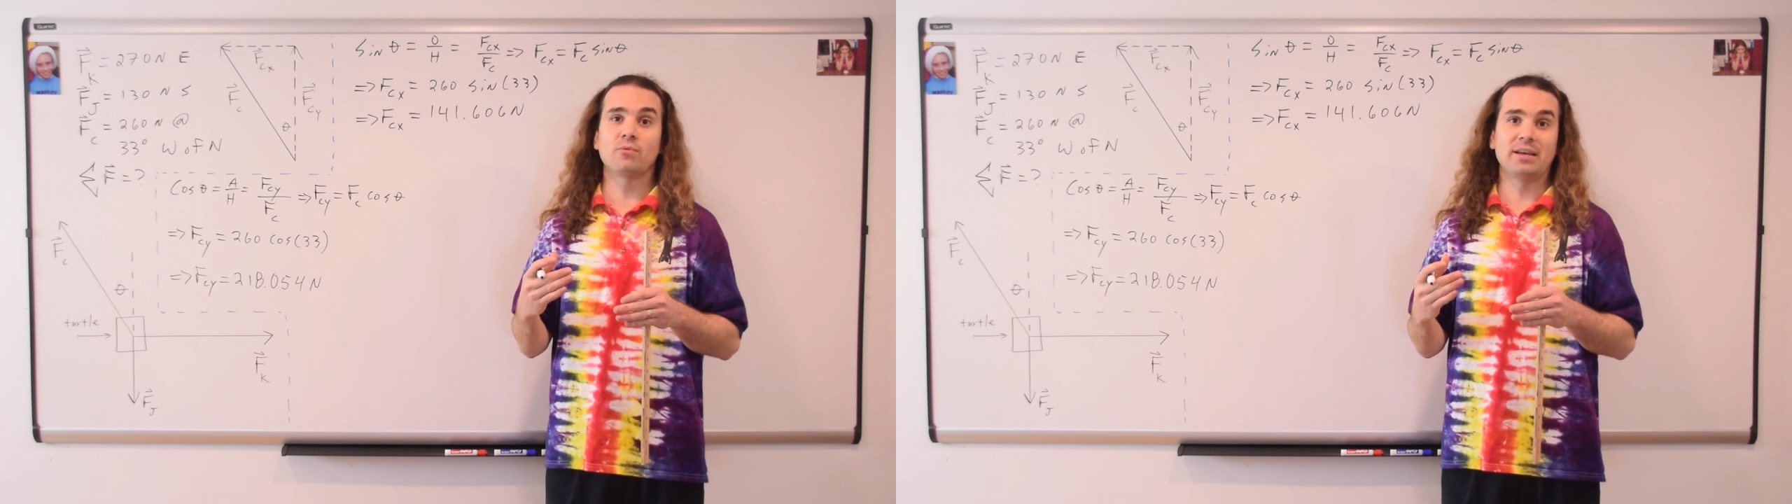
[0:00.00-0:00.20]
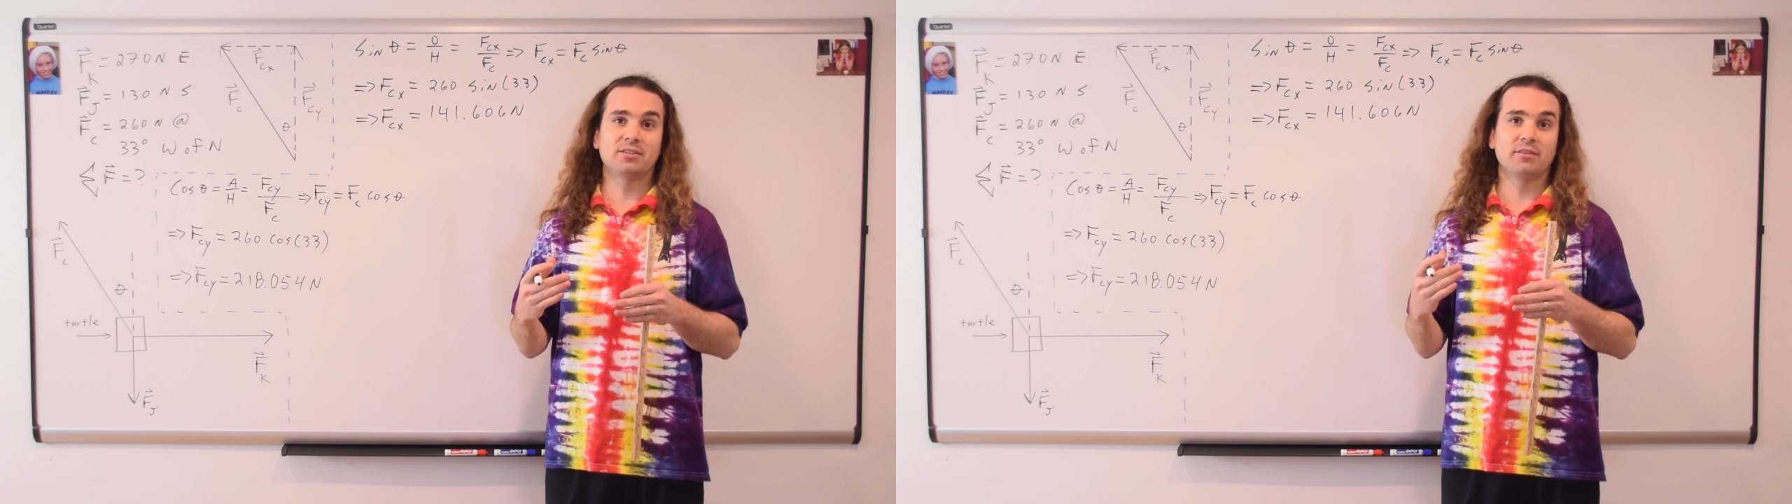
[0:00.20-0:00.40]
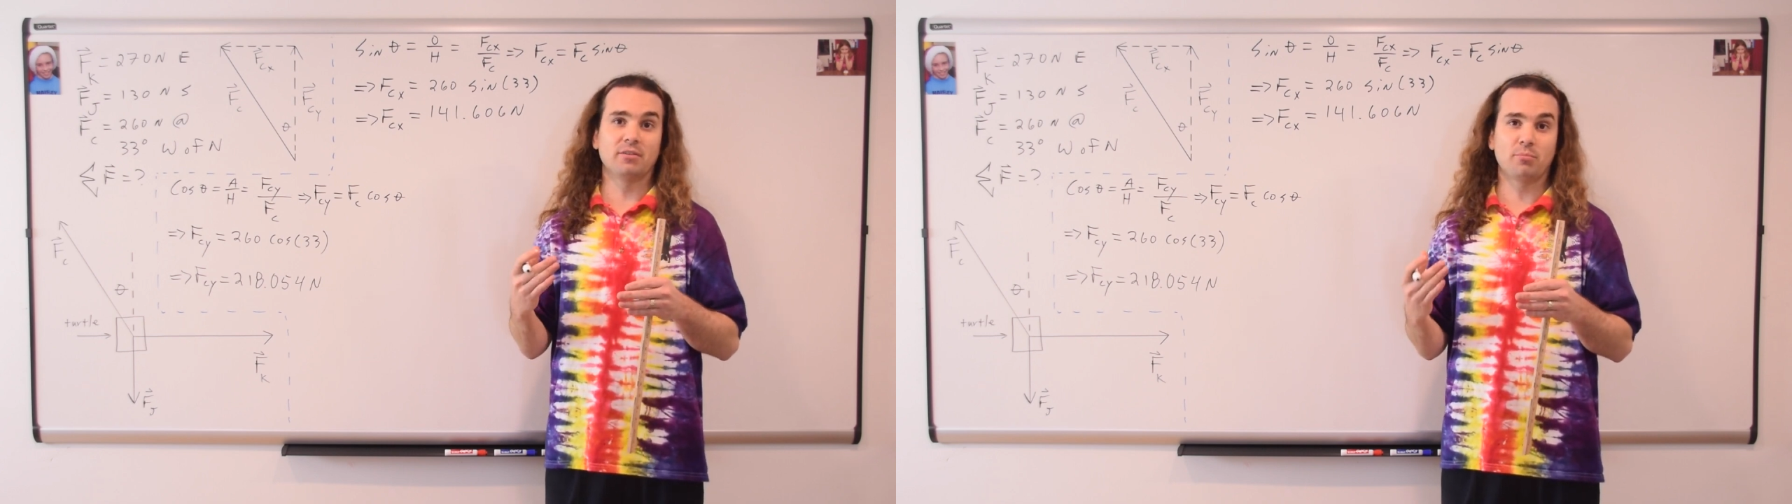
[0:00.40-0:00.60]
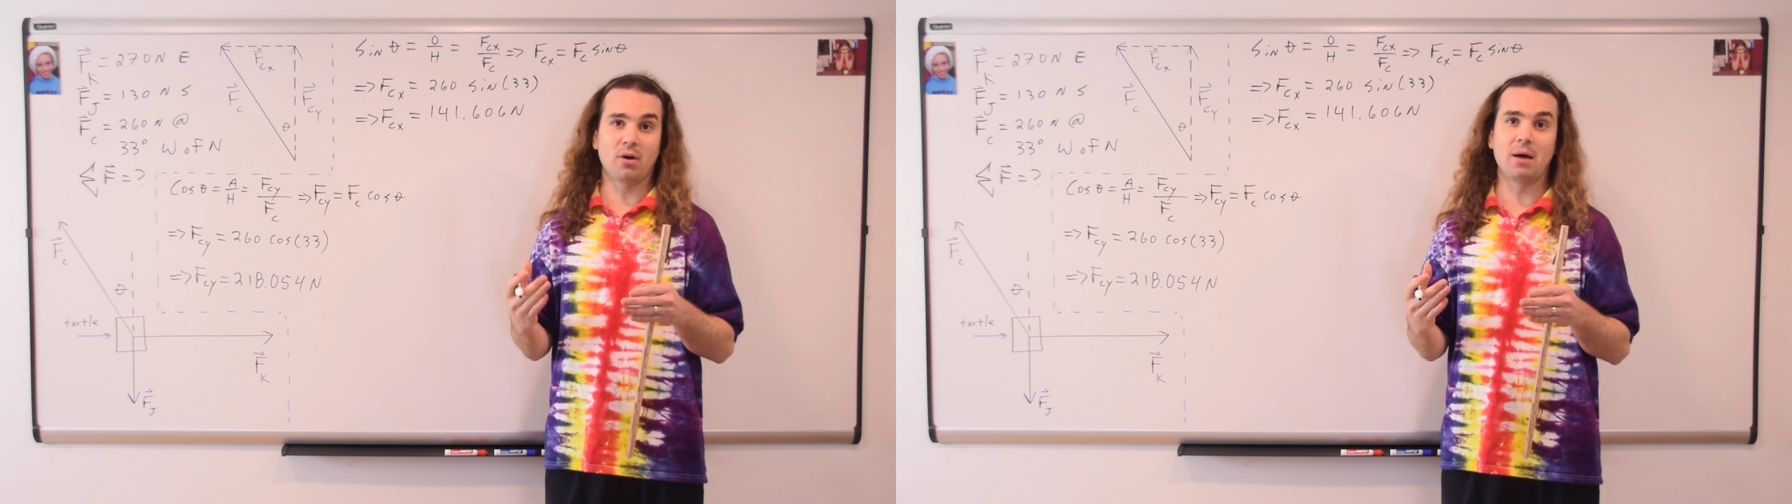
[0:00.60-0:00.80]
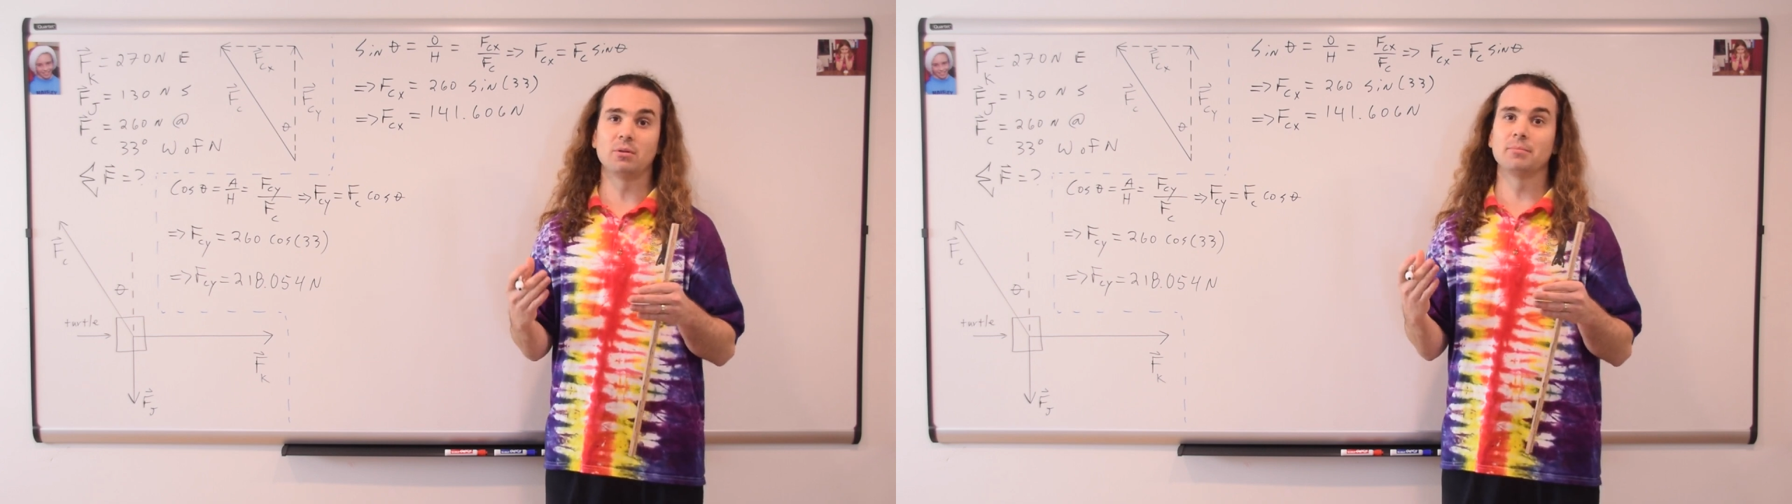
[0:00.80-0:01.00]
rest of the
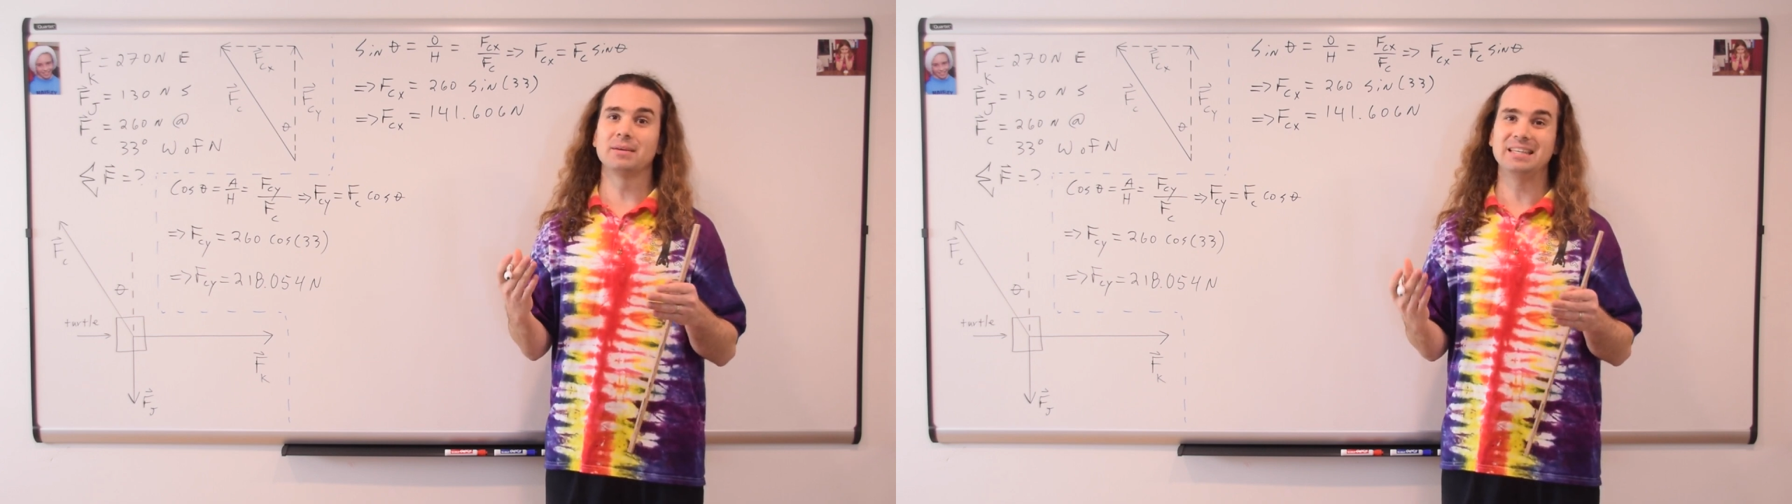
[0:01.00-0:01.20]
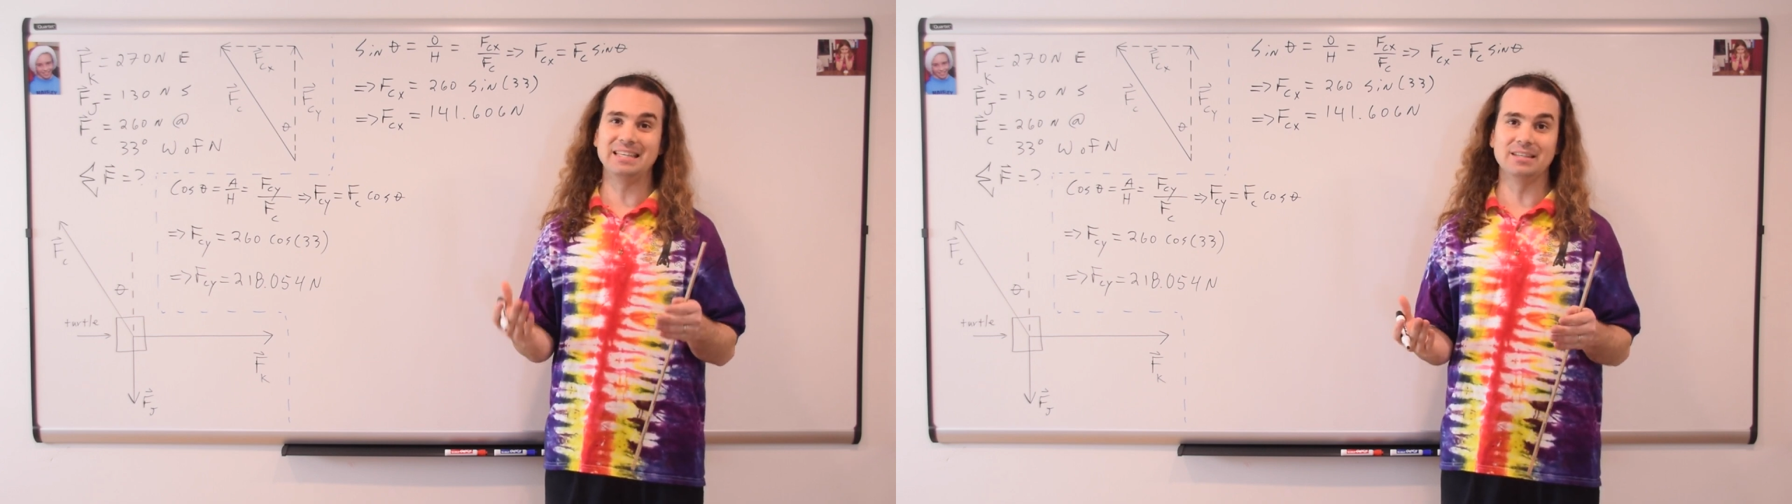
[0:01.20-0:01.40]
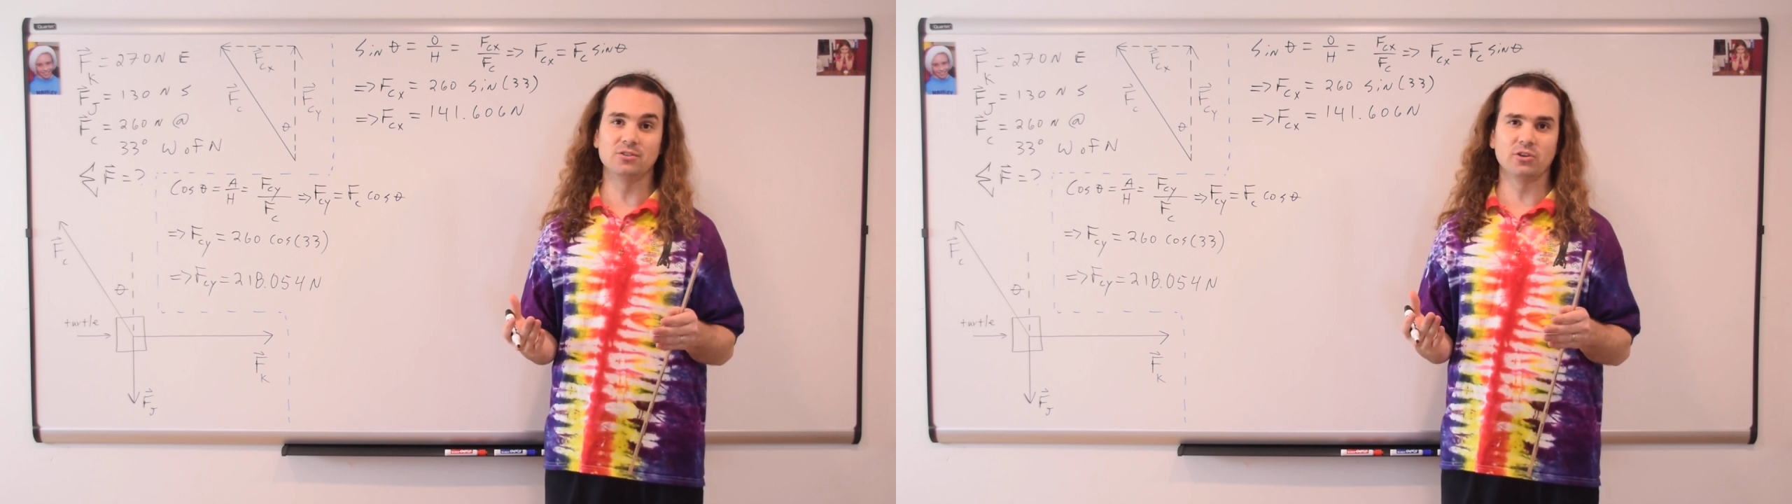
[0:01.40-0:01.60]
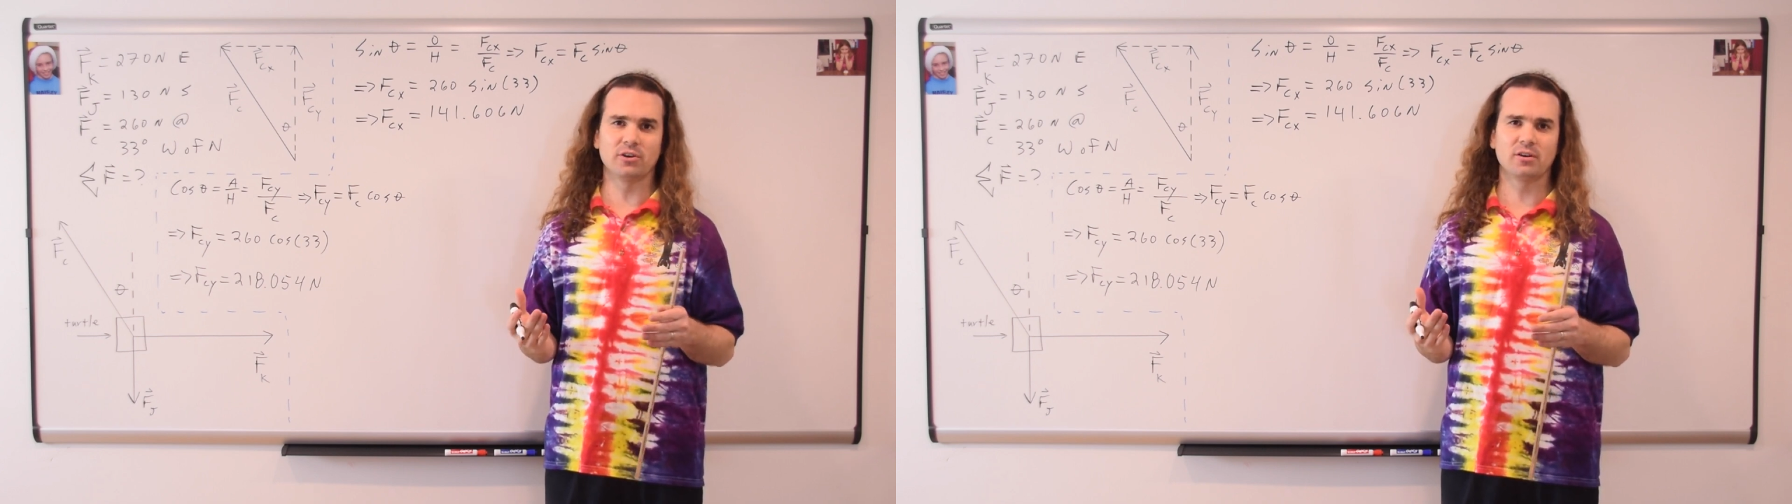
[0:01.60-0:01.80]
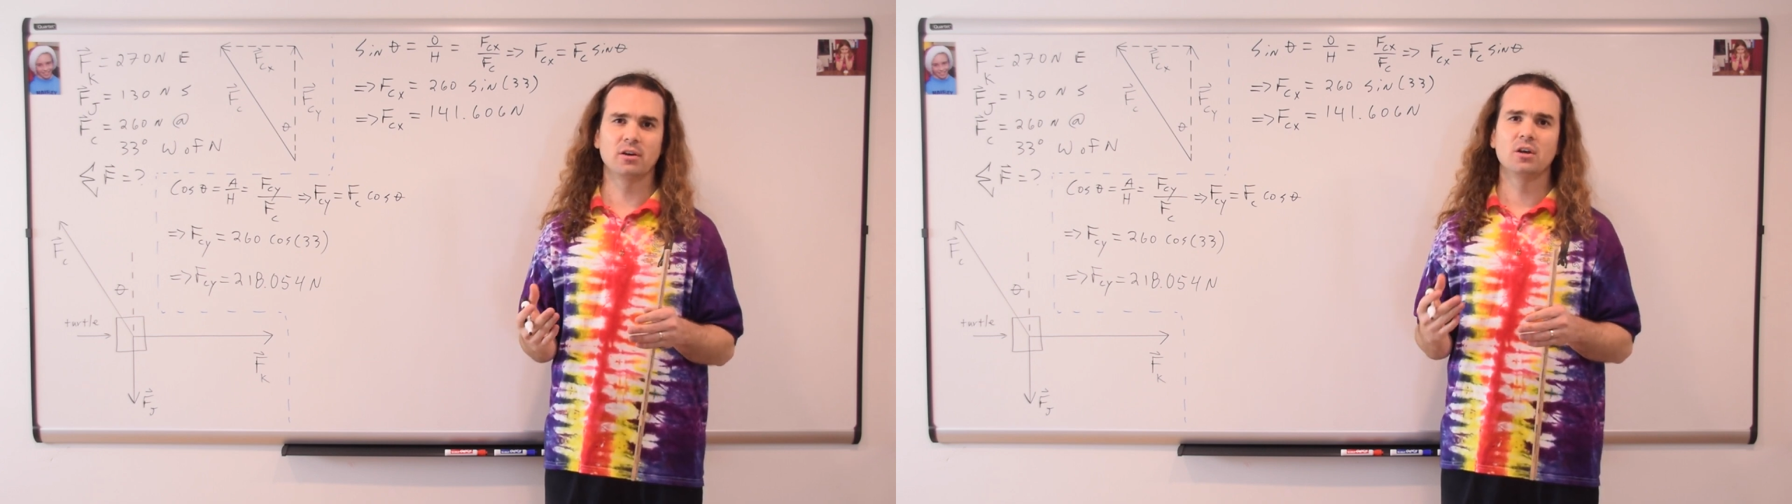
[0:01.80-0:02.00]
problem
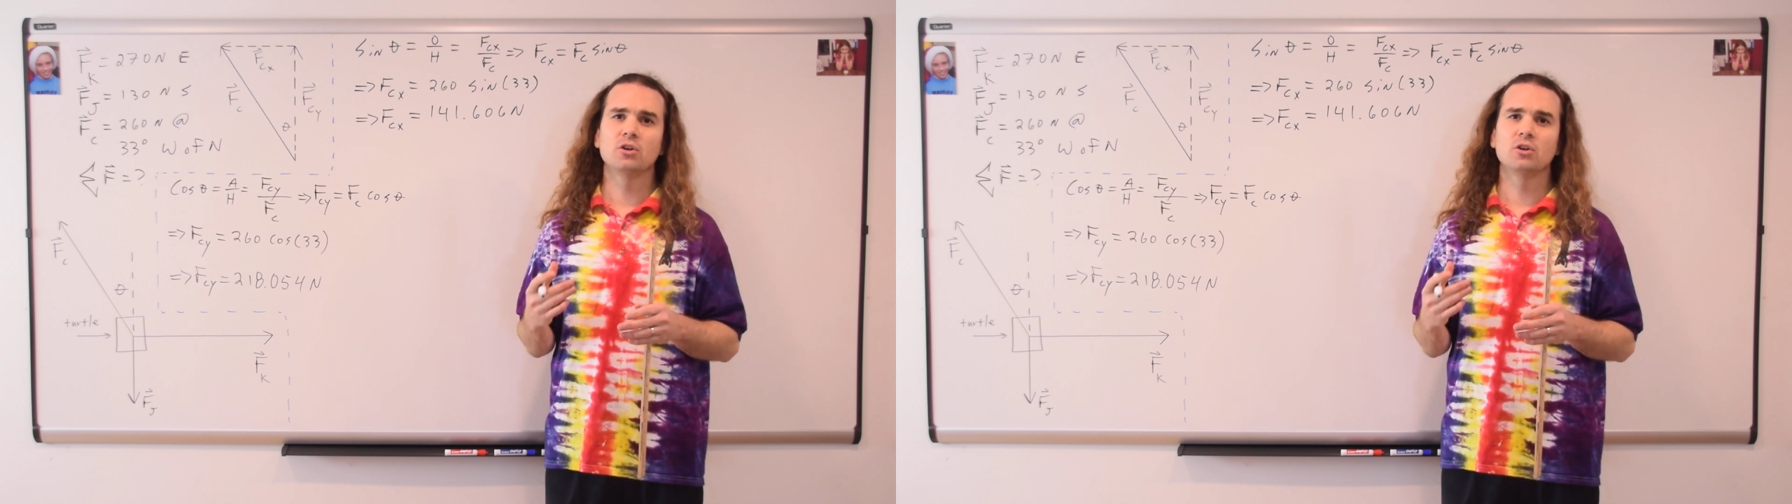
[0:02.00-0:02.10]
easier.